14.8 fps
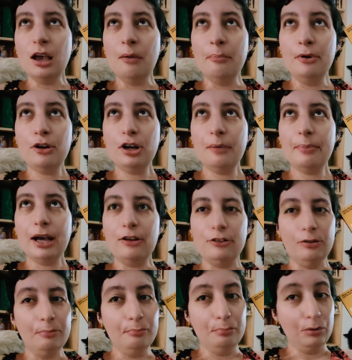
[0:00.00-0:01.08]
a book
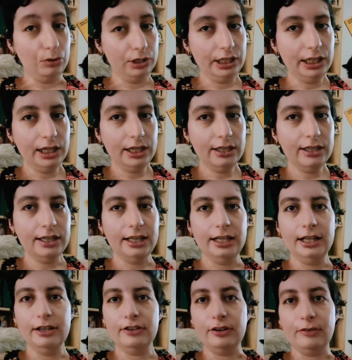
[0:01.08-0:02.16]
about bullying. It
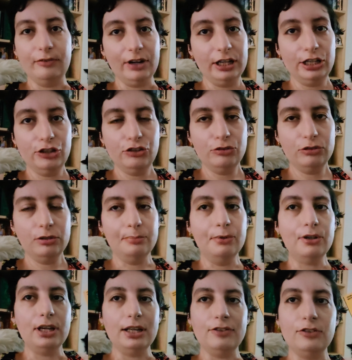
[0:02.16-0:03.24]
is a very short
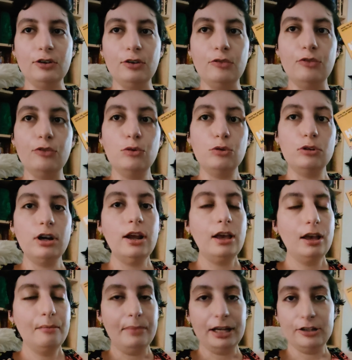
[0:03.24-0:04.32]
book, and so for
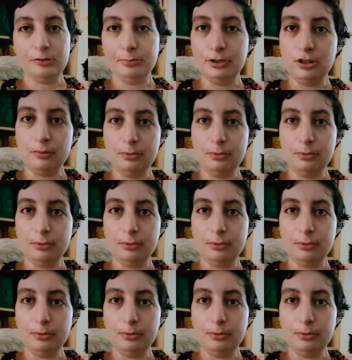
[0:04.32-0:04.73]
Becca's